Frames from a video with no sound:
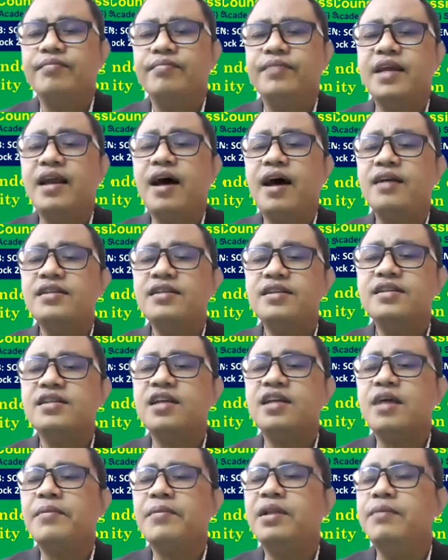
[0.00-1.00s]
that
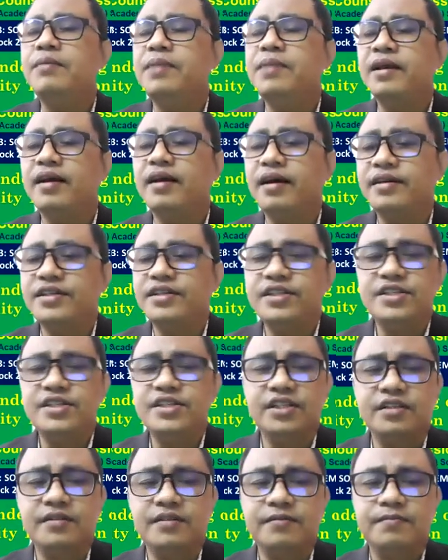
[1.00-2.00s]
unsustainable living
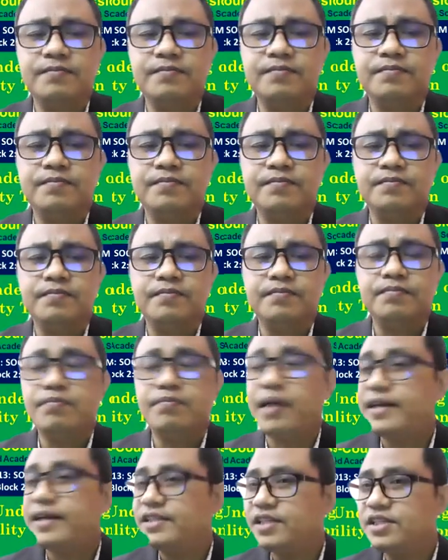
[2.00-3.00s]
condition
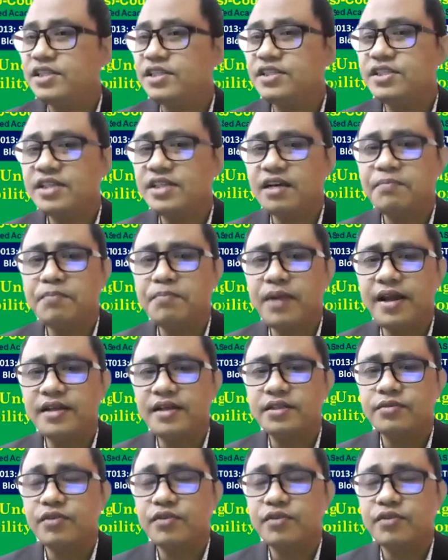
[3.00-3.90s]
by changing their place.